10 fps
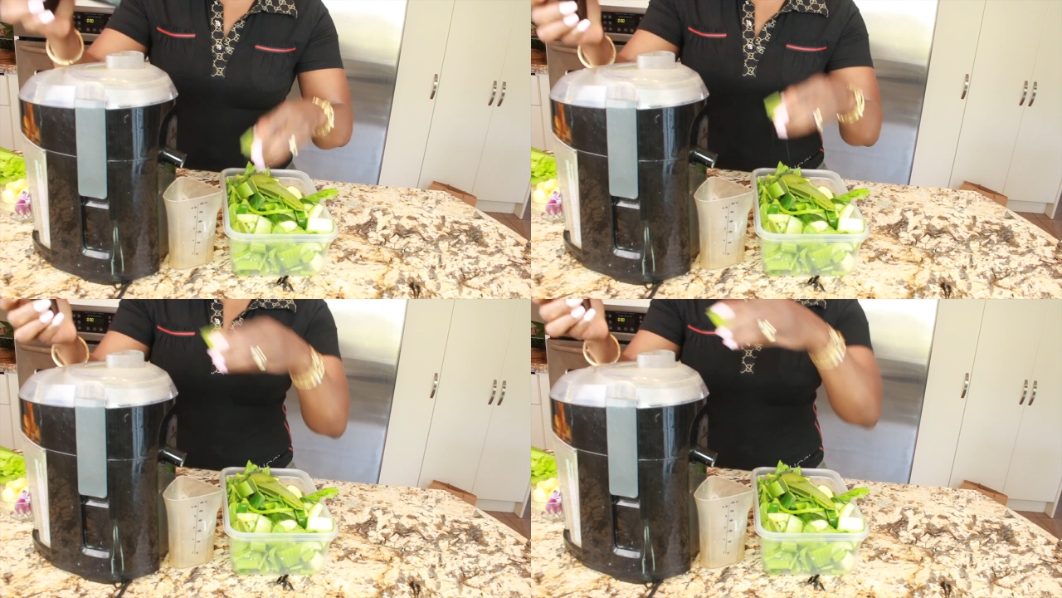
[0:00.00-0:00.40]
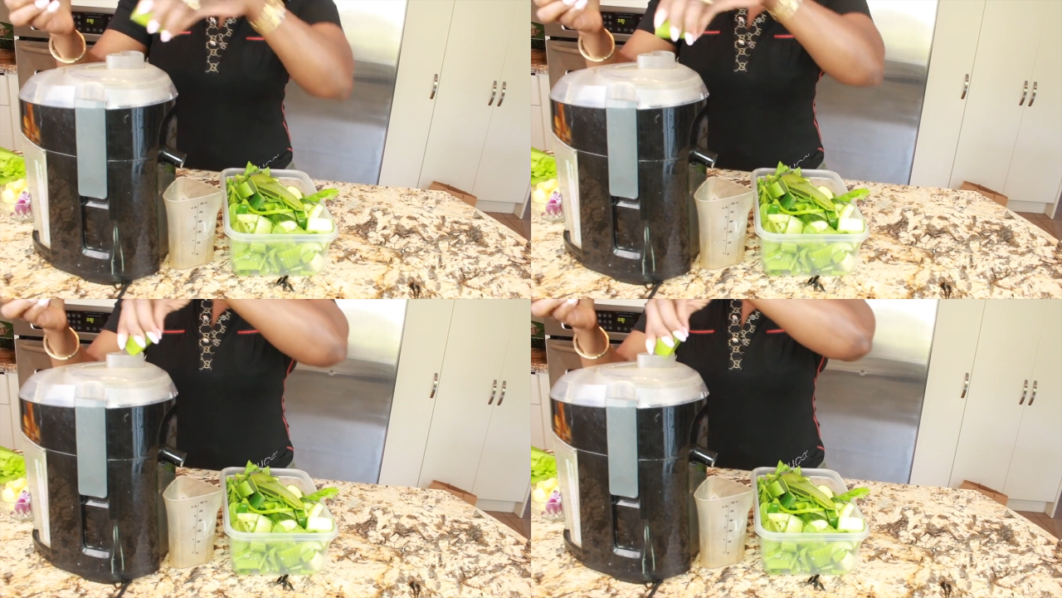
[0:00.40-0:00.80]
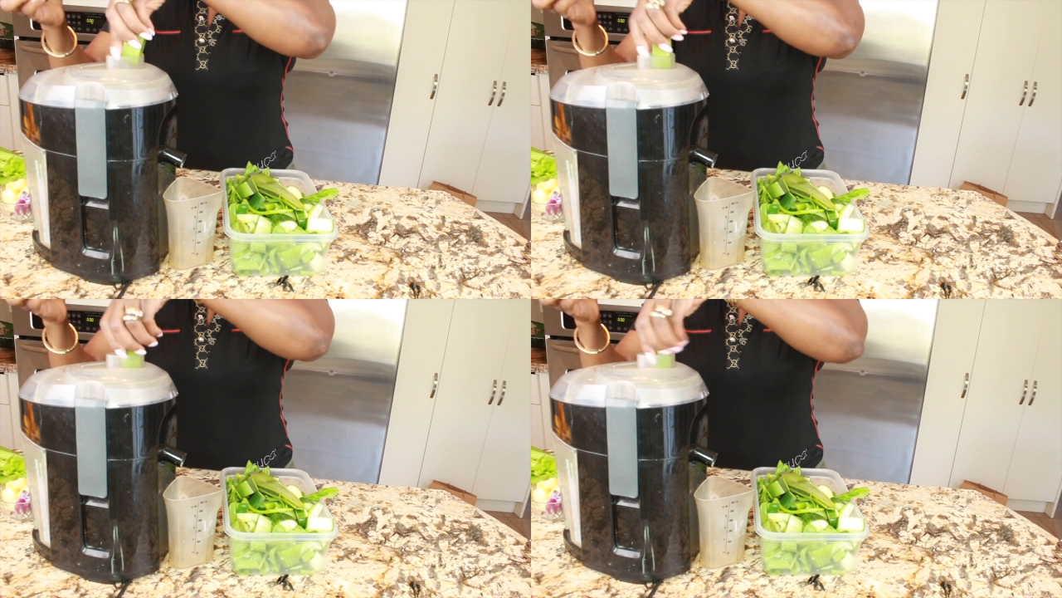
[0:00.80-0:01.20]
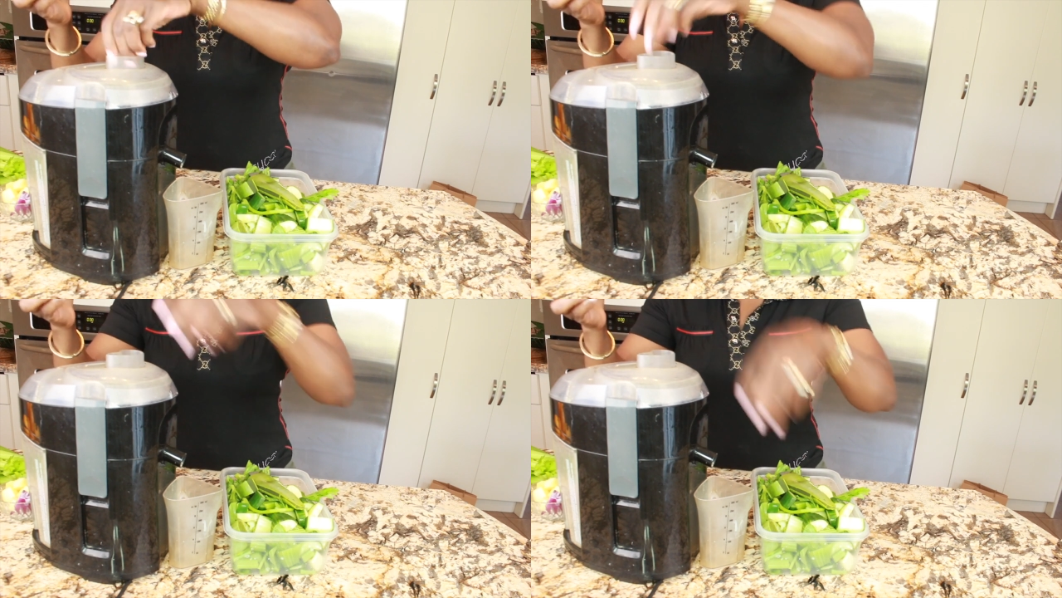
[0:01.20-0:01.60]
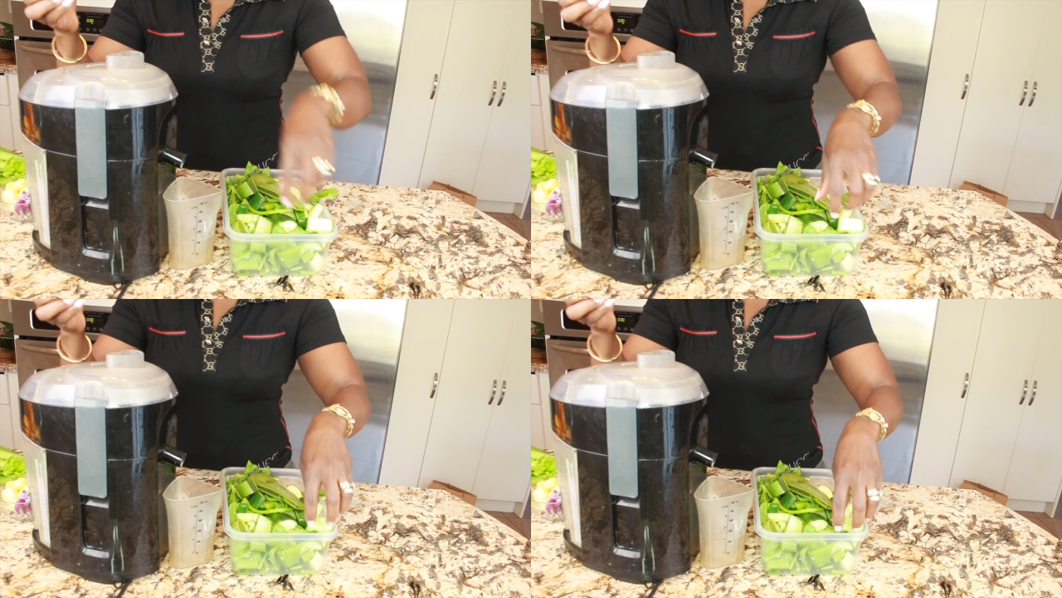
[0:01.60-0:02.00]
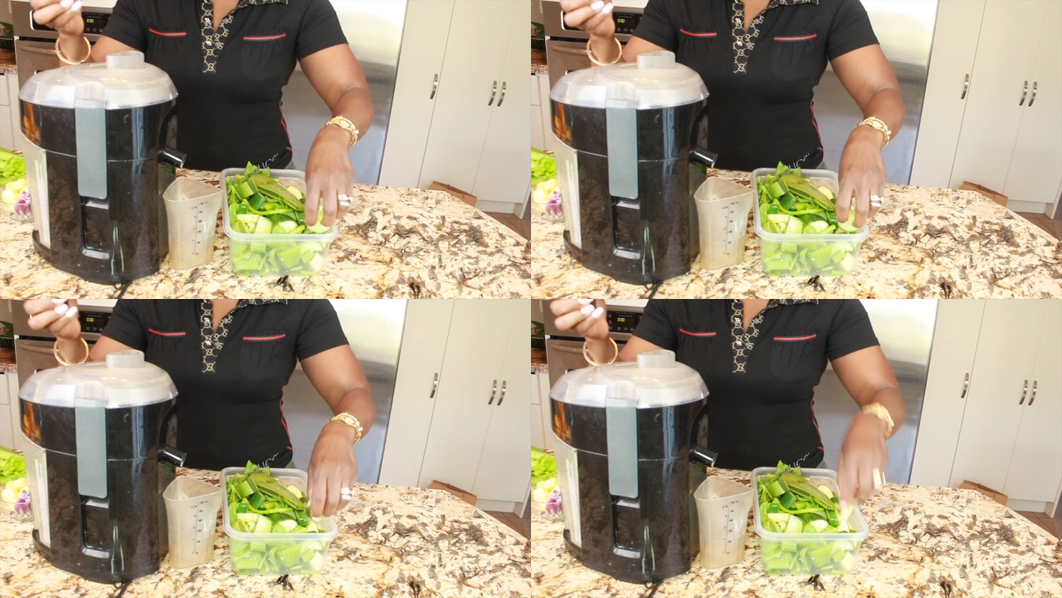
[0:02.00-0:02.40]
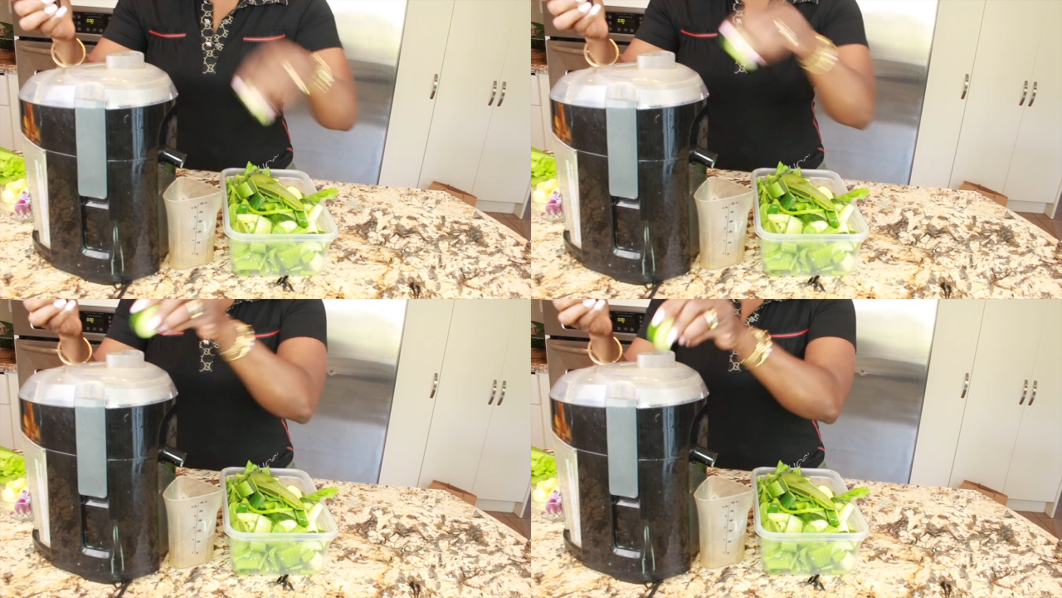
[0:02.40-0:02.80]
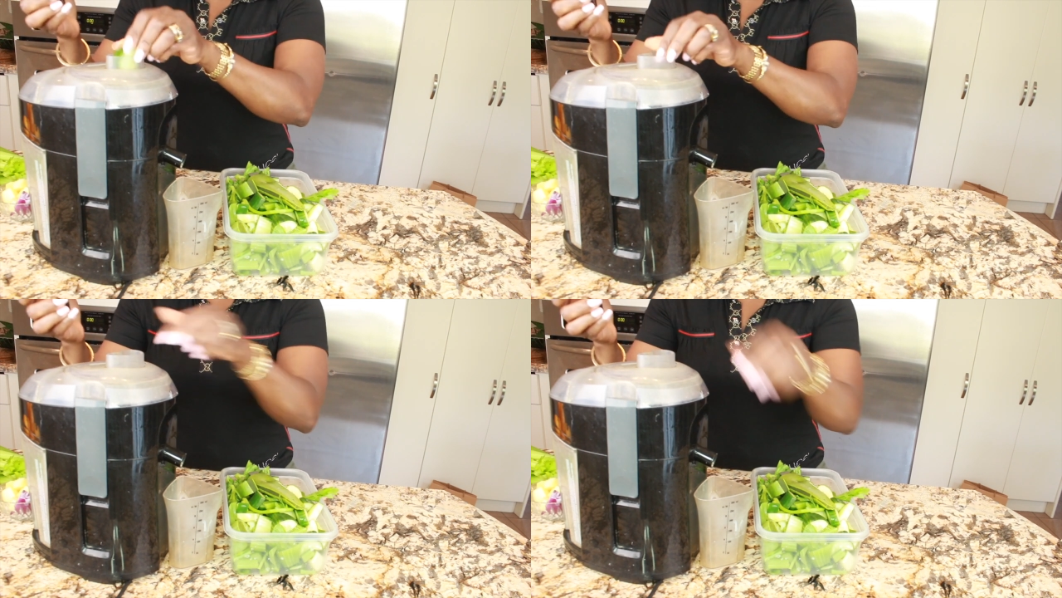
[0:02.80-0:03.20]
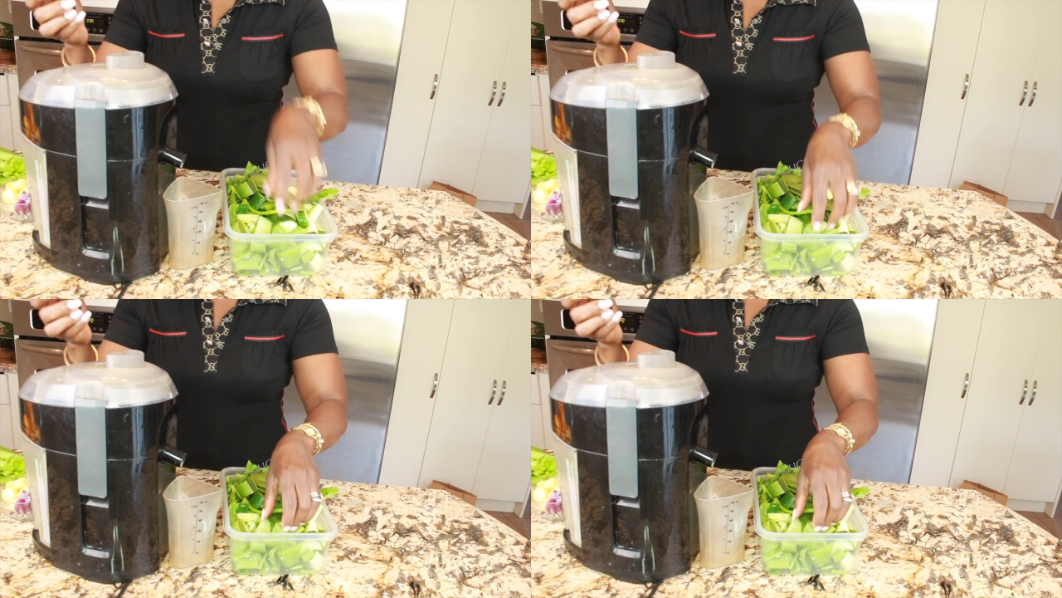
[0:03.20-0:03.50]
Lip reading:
No face is visible, so there are no lips to read.